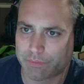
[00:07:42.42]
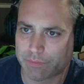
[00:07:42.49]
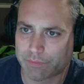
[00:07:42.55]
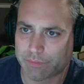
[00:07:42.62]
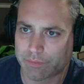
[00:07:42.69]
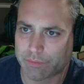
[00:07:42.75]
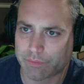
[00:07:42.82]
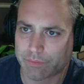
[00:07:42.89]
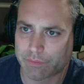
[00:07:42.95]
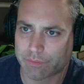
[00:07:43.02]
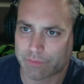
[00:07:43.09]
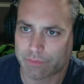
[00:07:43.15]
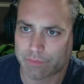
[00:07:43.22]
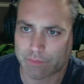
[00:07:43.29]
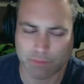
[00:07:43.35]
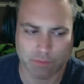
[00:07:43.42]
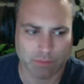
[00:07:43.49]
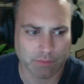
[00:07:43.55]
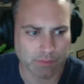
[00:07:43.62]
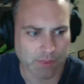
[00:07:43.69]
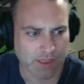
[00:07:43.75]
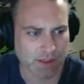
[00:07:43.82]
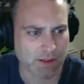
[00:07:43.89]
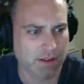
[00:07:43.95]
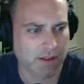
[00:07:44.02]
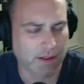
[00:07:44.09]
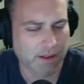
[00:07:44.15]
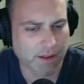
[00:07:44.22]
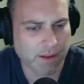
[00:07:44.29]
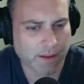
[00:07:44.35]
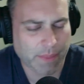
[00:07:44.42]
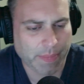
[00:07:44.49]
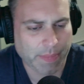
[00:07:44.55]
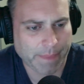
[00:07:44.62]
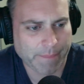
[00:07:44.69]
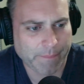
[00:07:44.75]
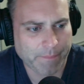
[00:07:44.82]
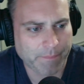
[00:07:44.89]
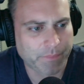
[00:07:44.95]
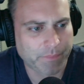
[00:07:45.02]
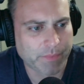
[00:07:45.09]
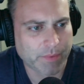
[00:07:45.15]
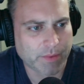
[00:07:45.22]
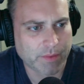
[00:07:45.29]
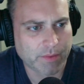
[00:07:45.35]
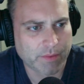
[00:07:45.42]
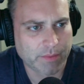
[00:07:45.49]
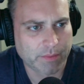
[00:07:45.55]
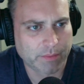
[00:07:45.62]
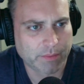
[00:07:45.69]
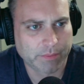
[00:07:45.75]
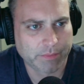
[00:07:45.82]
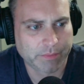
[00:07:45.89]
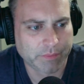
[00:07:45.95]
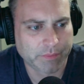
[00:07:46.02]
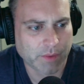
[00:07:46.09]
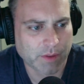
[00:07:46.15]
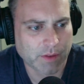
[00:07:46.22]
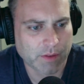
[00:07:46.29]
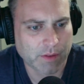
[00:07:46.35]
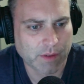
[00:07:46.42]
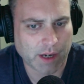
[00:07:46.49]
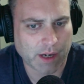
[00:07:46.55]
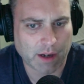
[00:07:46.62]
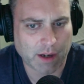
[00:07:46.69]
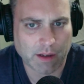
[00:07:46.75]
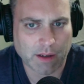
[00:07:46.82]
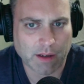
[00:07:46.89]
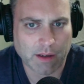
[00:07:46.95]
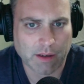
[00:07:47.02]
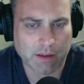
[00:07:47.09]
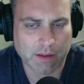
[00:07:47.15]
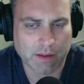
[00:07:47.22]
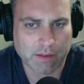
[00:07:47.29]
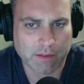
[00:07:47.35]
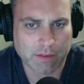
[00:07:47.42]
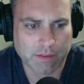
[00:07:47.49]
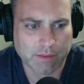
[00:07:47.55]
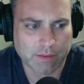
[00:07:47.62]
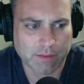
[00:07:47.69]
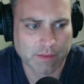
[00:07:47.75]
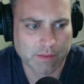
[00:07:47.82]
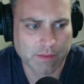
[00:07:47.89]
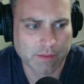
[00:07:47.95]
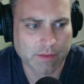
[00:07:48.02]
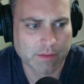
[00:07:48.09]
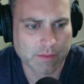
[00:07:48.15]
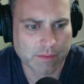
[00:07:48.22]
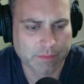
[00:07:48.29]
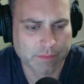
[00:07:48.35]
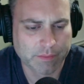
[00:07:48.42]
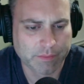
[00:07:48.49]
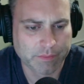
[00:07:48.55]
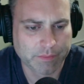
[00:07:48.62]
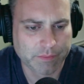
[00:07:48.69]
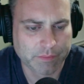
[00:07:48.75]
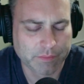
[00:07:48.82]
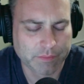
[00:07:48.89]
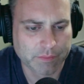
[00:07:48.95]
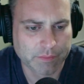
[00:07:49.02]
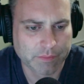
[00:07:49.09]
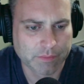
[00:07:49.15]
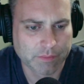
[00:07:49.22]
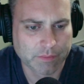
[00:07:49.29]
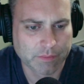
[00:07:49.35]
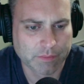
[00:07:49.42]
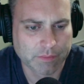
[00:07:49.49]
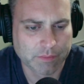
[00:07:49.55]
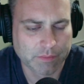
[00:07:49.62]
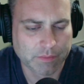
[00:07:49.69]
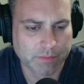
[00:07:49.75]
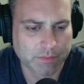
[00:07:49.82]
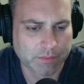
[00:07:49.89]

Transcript: (silent)